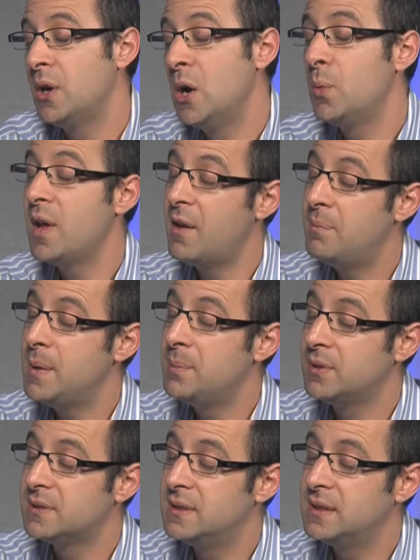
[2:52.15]
we have
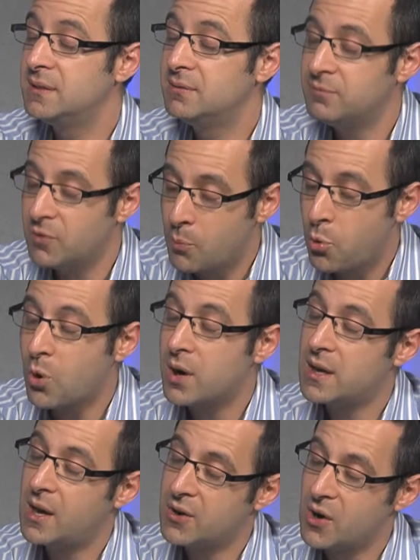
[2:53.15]
people report
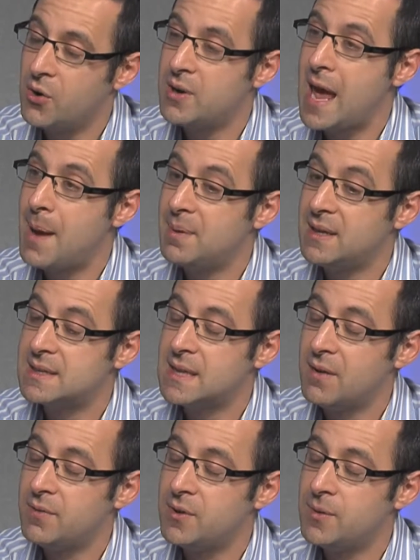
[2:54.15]
on their own happiness
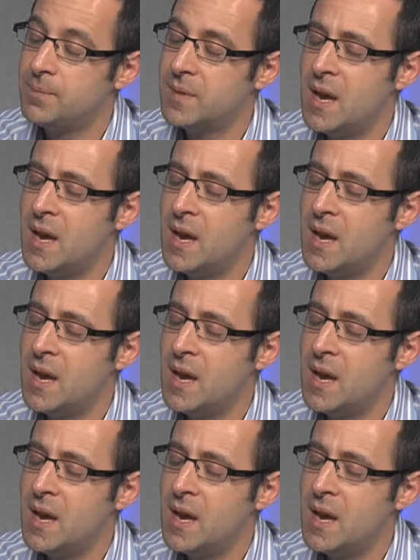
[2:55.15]
level.